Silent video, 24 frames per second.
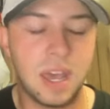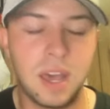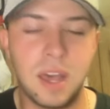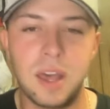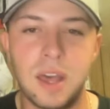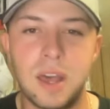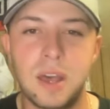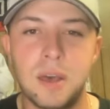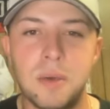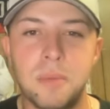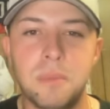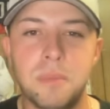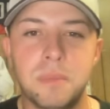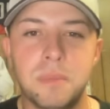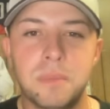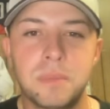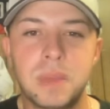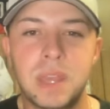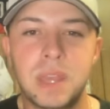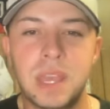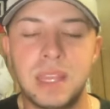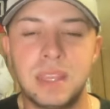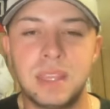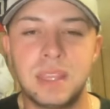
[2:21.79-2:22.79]
Um,
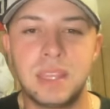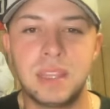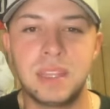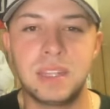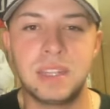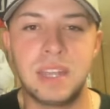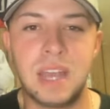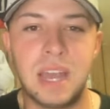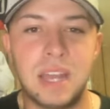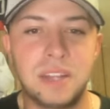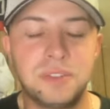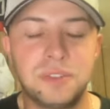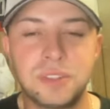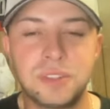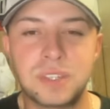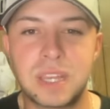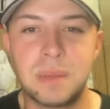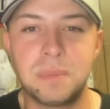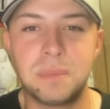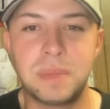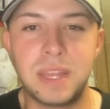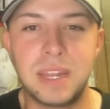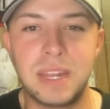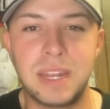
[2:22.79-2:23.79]
and then the Dodgers
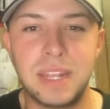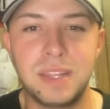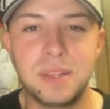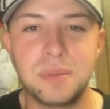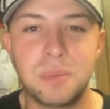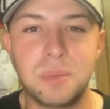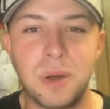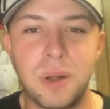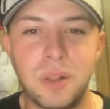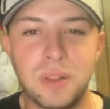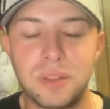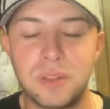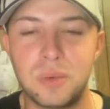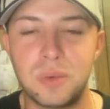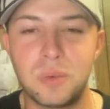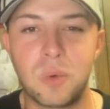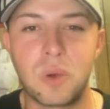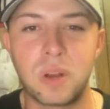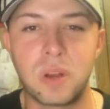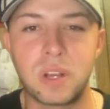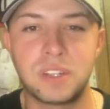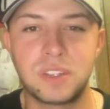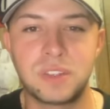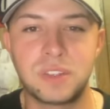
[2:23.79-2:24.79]
kept on hitting the ball to the
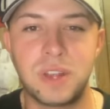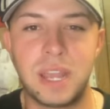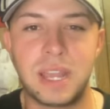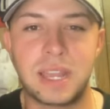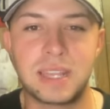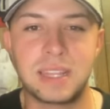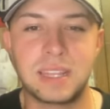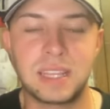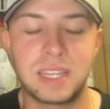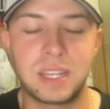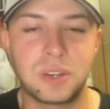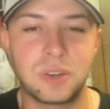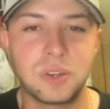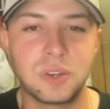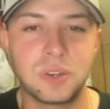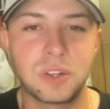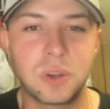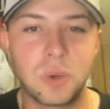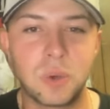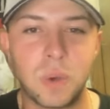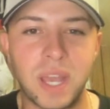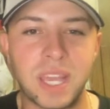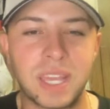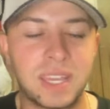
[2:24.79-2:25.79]
warning track and they
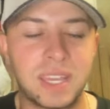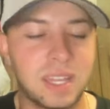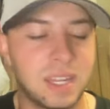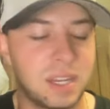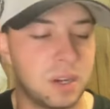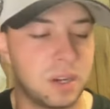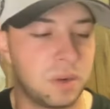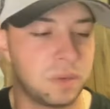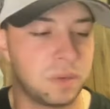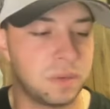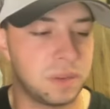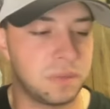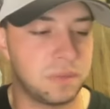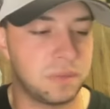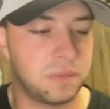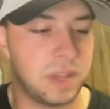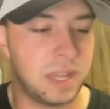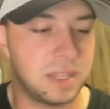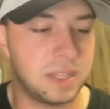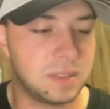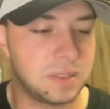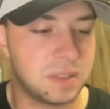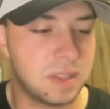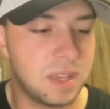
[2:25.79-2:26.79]
couldn't quite get it over the
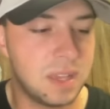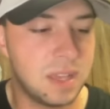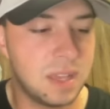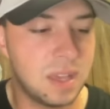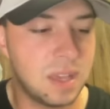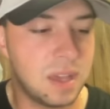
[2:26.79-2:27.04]
fence.